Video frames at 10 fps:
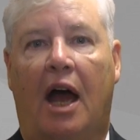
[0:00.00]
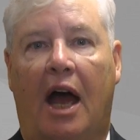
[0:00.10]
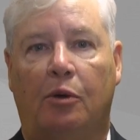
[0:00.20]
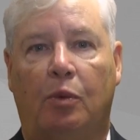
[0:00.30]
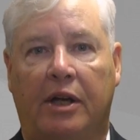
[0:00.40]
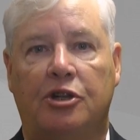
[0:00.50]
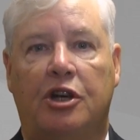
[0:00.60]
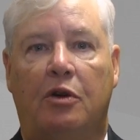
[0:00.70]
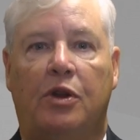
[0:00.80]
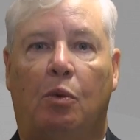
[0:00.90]
and we can
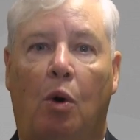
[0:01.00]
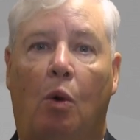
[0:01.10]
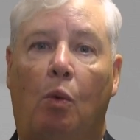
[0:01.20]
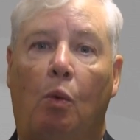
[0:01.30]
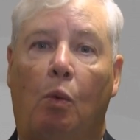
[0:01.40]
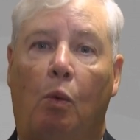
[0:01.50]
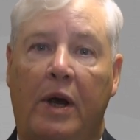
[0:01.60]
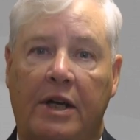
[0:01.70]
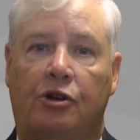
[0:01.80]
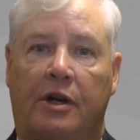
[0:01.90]
show that what
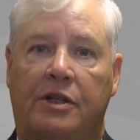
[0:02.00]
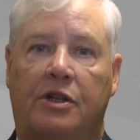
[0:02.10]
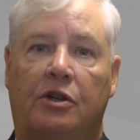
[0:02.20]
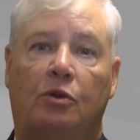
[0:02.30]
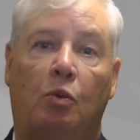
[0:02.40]
we're trying to do